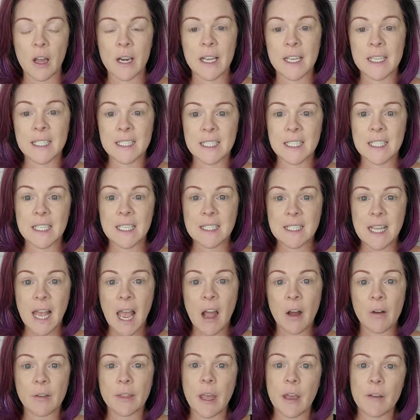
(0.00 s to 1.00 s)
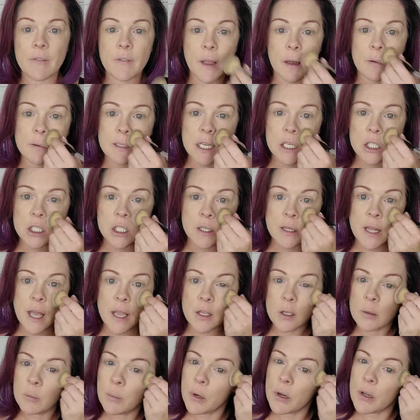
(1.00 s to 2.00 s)
It digs out that foundation that
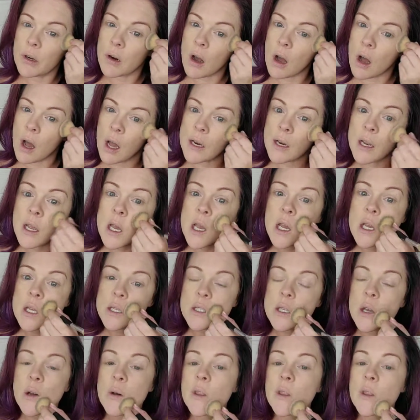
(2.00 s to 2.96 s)
you put on so